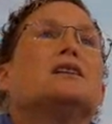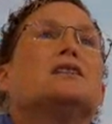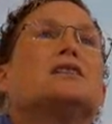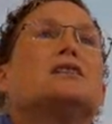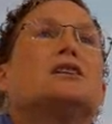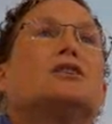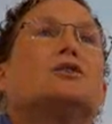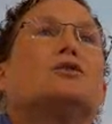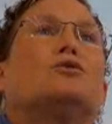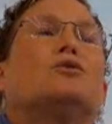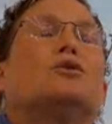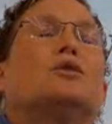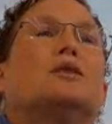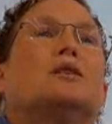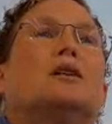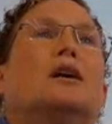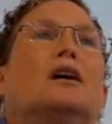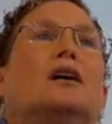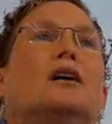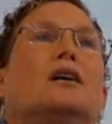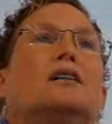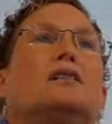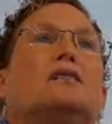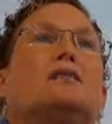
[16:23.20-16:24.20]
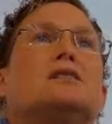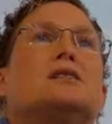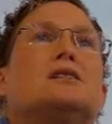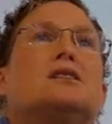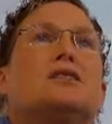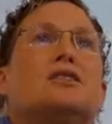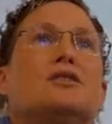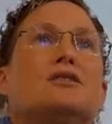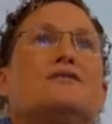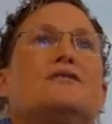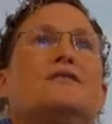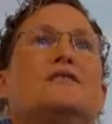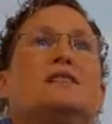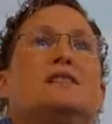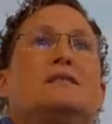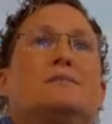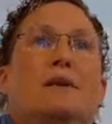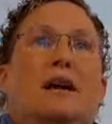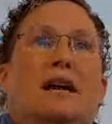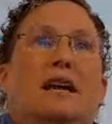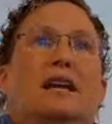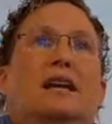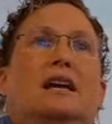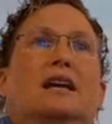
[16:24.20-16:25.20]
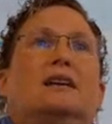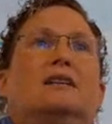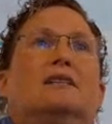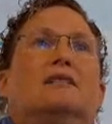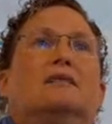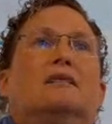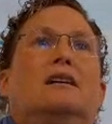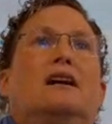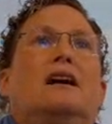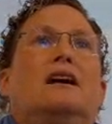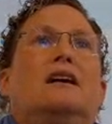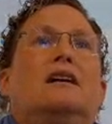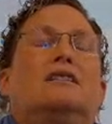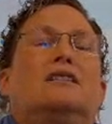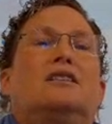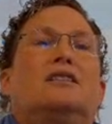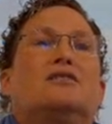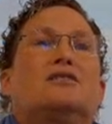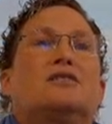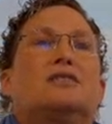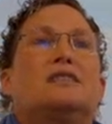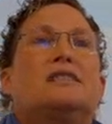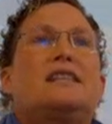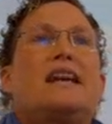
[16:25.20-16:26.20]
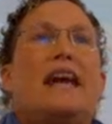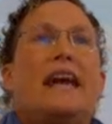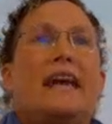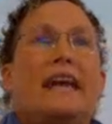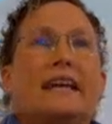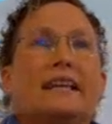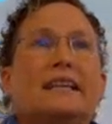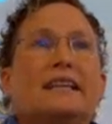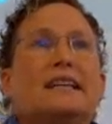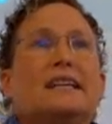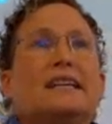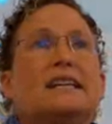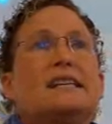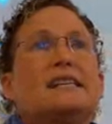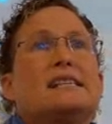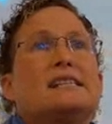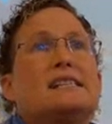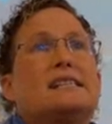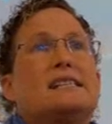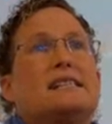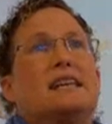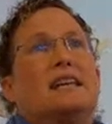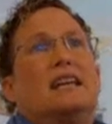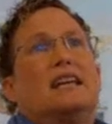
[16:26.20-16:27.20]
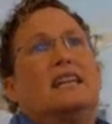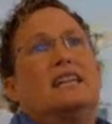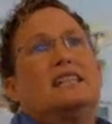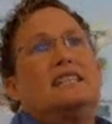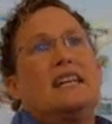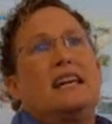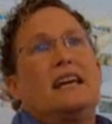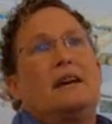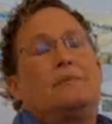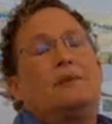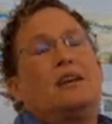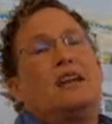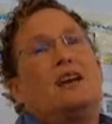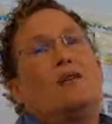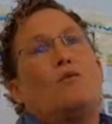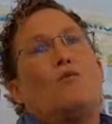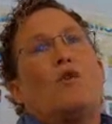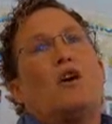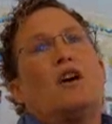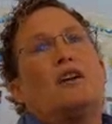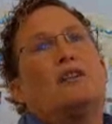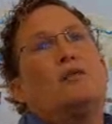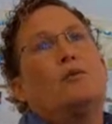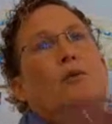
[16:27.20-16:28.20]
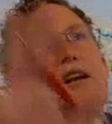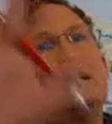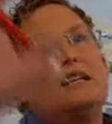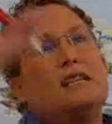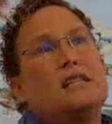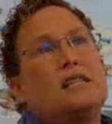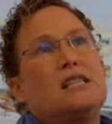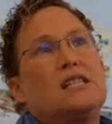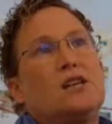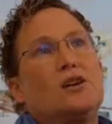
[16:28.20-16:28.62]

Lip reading: So surface mining, there's tailings that contaminate waterways.